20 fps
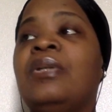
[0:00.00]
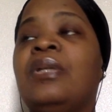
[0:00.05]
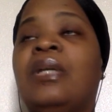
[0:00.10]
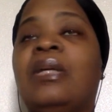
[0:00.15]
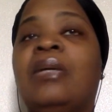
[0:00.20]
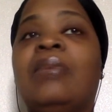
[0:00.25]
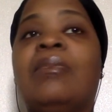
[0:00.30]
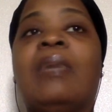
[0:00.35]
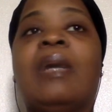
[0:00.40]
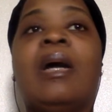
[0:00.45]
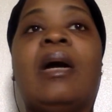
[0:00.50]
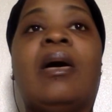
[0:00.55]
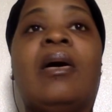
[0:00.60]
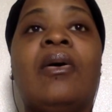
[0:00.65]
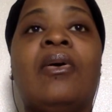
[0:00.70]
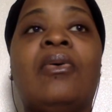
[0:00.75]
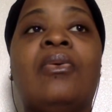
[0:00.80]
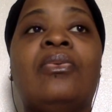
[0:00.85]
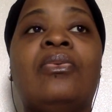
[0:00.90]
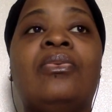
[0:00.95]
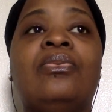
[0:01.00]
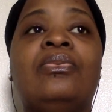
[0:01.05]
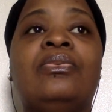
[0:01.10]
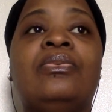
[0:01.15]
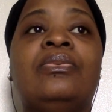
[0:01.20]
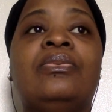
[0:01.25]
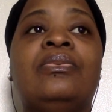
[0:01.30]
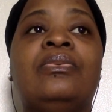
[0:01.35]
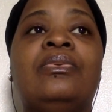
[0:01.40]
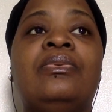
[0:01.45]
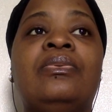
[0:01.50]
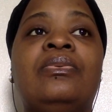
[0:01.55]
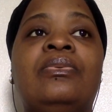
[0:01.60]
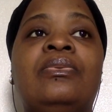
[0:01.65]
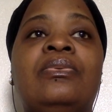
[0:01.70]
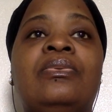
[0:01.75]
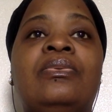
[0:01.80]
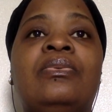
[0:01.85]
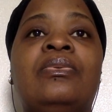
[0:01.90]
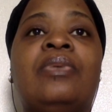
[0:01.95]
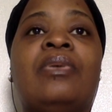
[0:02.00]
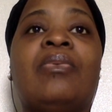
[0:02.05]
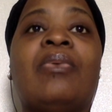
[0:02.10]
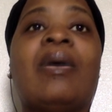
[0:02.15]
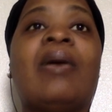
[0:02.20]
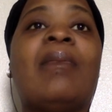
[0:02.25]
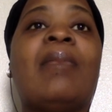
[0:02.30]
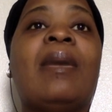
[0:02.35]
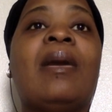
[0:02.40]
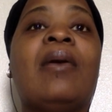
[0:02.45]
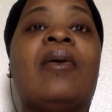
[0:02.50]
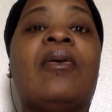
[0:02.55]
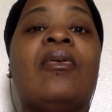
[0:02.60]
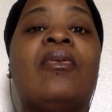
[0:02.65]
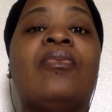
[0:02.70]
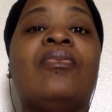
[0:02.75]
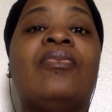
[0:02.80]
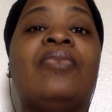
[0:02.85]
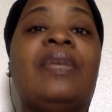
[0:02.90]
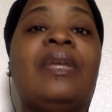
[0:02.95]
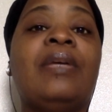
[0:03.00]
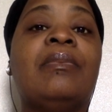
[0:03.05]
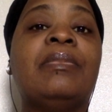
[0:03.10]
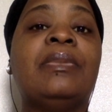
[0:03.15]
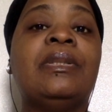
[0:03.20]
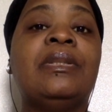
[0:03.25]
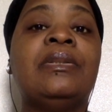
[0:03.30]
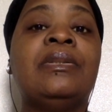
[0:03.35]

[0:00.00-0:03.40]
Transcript: in my own, around my own family.